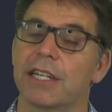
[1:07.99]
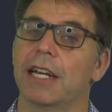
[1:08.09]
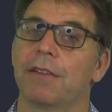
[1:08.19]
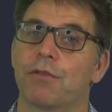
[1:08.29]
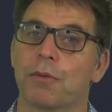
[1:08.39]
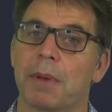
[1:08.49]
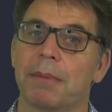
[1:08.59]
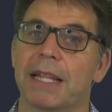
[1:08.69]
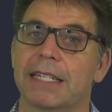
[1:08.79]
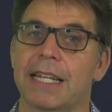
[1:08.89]
and if you
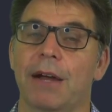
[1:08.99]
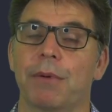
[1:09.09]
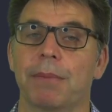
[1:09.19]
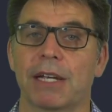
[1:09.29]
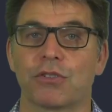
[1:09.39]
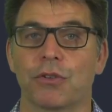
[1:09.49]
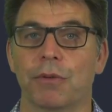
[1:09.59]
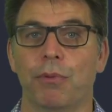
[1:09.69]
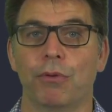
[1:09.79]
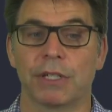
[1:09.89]
remember, that's how we make sure the
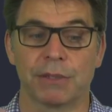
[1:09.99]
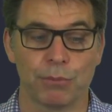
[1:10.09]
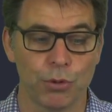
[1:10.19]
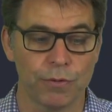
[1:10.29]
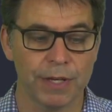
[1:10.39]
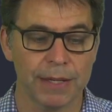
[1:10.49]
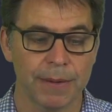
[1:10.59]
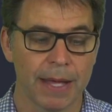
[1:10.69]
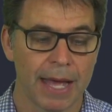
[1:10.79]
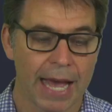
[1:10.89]
ball is moving.